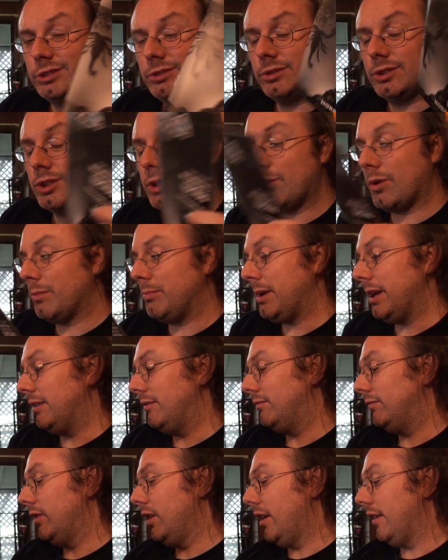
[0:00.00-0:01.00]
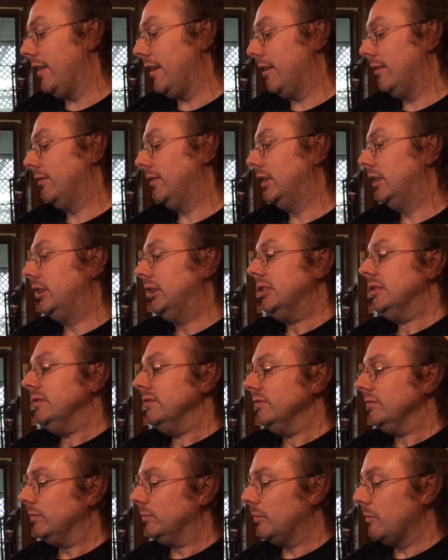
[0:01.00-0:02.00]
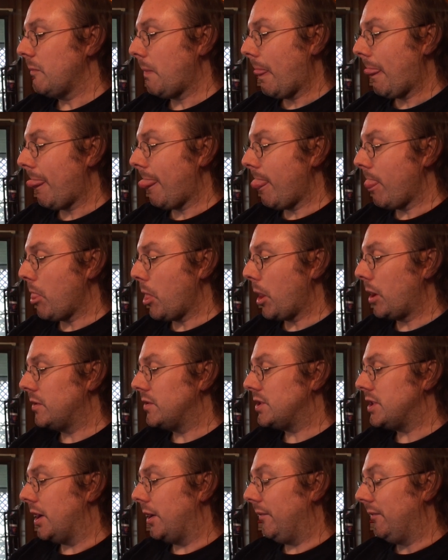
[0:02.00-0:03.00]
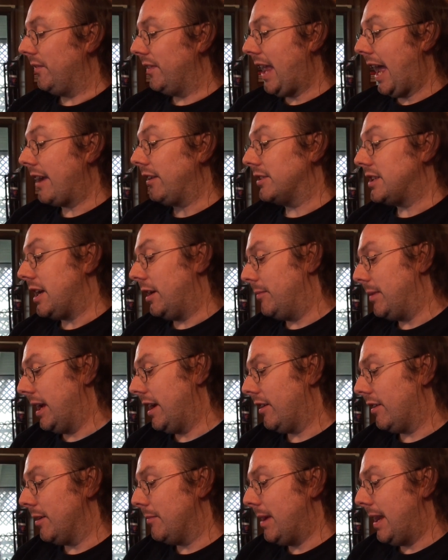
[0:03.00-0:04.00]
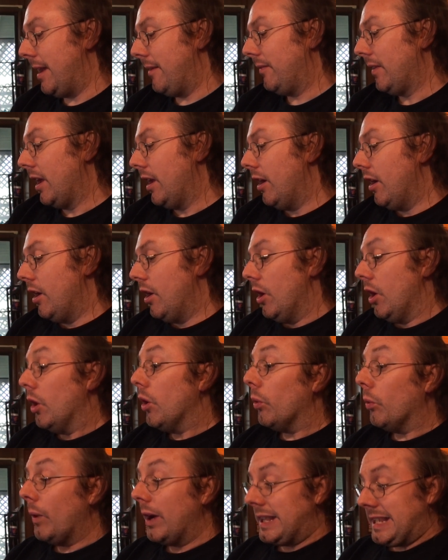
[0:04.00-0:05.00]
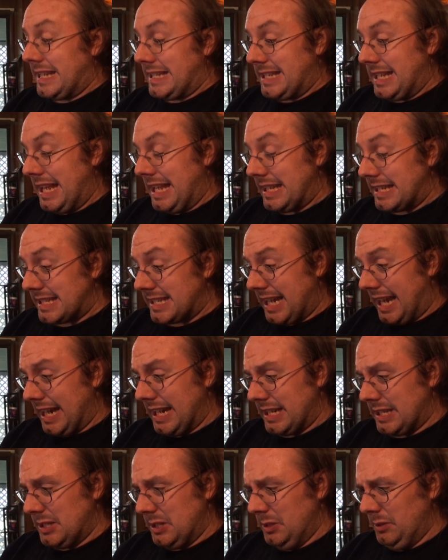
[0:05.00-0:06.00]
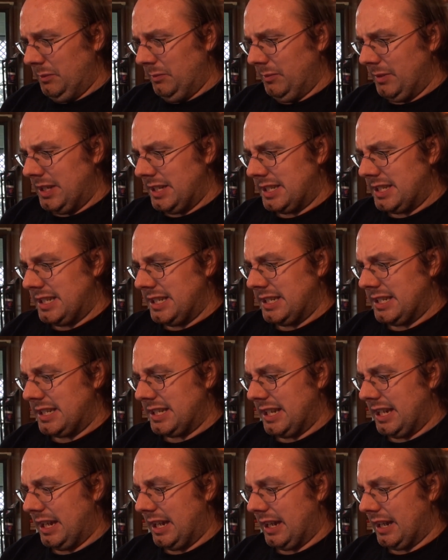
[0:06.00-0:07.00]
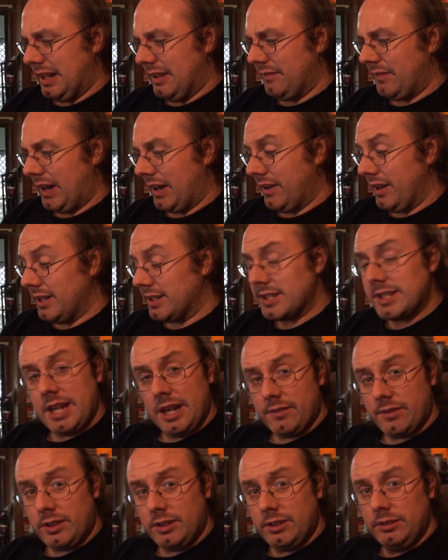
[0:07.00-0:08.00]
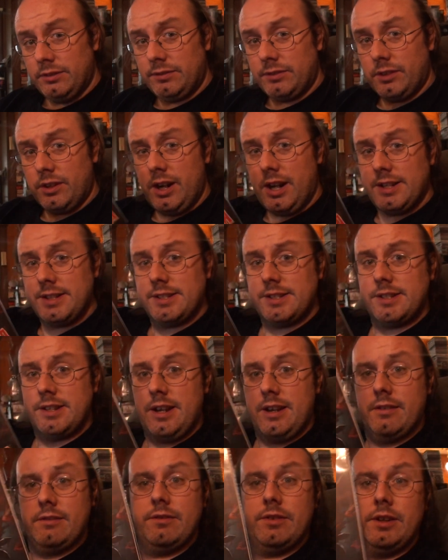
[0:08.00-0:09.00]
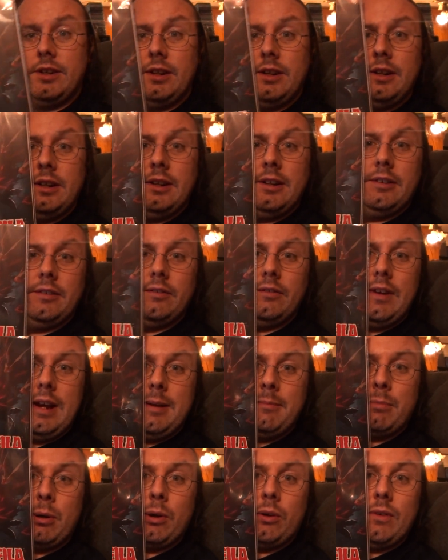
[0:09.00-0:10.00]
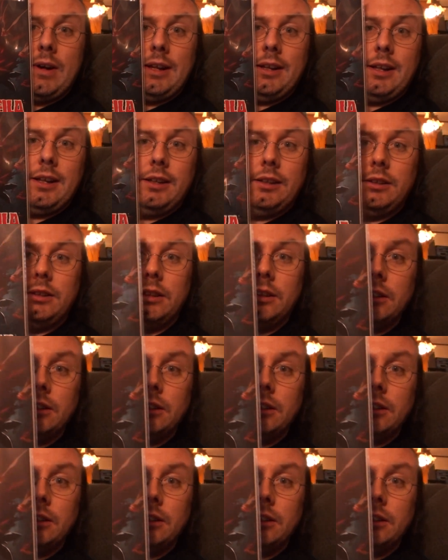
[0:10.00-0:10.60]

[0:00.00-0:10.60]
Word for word: scorpion on there. So that'll tell me here in a minute what this is. I assume this is uh, a variant cover for us of Vampirella